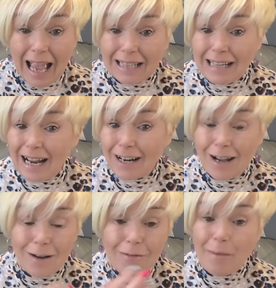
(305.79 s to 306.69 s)
And I
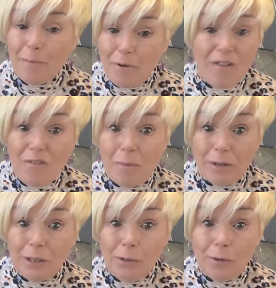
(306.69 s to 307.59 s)
can't remember
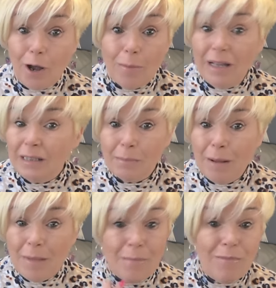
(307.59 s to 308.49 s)
everybody who comments.
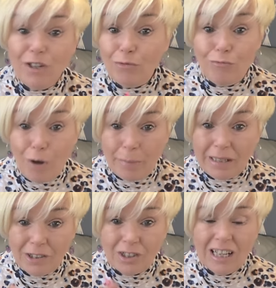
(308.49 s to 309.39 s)
My memory's
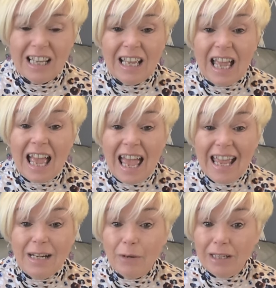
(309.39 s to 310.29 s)
rubbish.
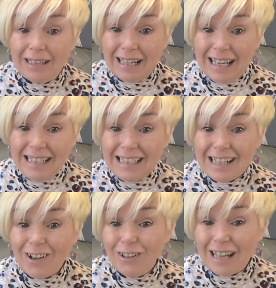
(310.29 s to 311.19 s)
Anyway, the
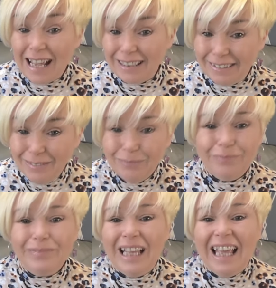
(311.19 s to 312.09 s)
lady's called Helen.
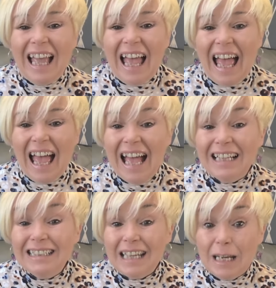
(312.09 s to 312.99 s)

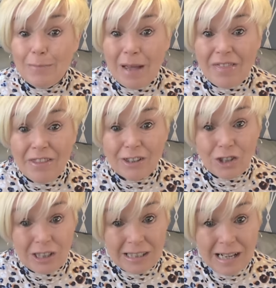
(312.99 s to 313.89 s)
And it meant
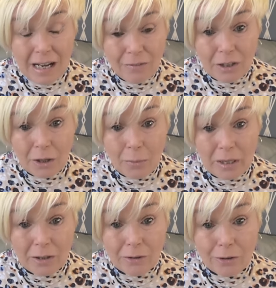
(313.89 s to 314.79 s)
that she didn't have to go
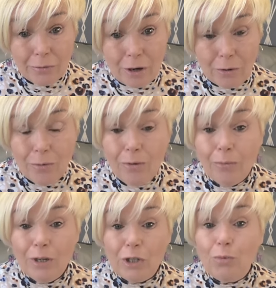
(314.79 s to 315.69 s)
in on her own,
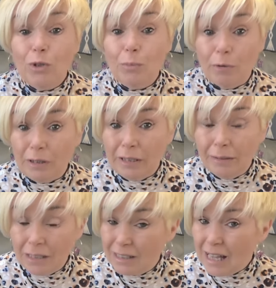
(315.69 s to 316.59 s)
which was
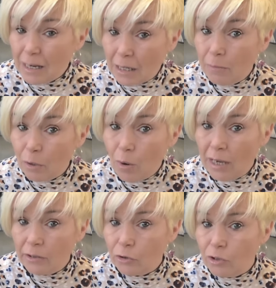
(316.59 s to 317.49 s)
brilliant, because that can be
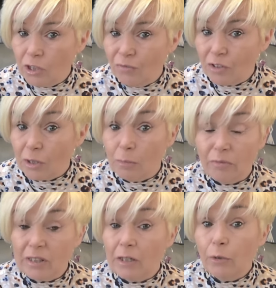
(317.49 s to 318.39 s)
quite daunting for some
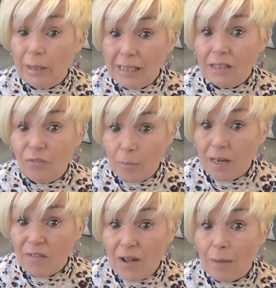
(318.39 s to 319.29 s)
of us. I know it is for
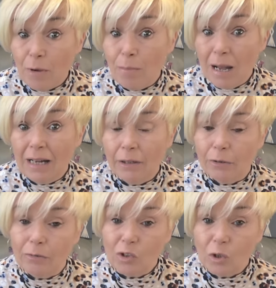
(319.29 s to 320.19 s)
me if I'm on
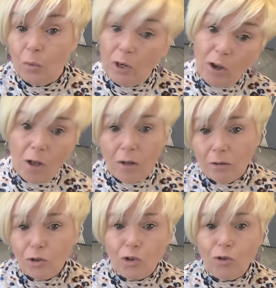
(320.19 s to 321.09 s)
my own. So we
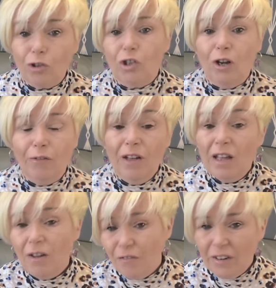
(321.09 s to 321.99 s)
all trucked off,
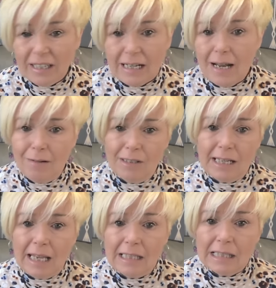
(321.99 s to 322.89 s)
figured out how
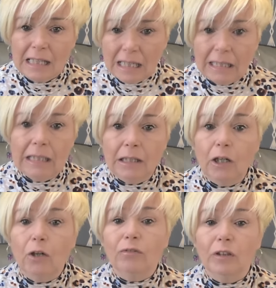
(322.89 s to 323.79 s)
to get into Cleckheaton
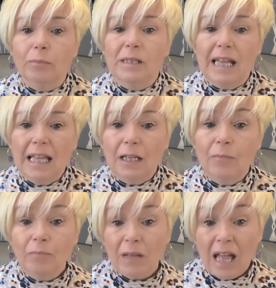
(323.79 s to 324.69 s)
and Golf Club
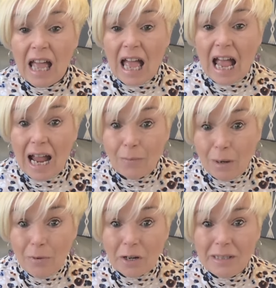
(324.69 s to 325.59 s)
together.
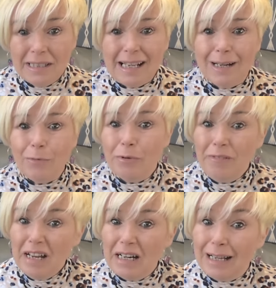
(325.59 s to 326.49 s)
And when we got inside,
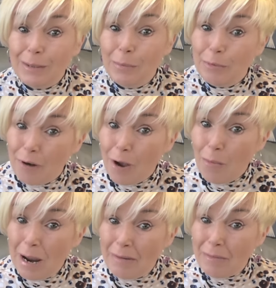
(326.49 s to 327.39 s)
we realised we were
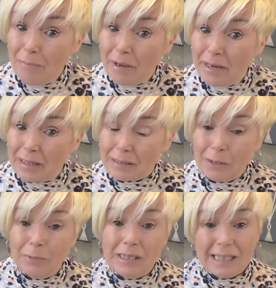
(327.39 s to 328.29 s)
all wearing pink,
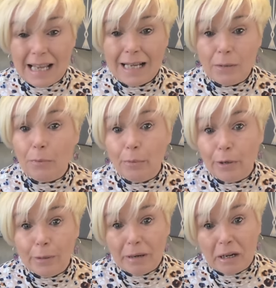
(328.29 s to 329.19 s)
so we decided we
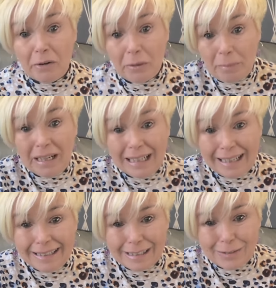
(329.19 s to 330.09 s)
were going to be called the Pink
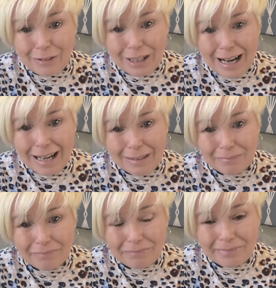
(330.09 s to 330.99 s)
Ladies for the night.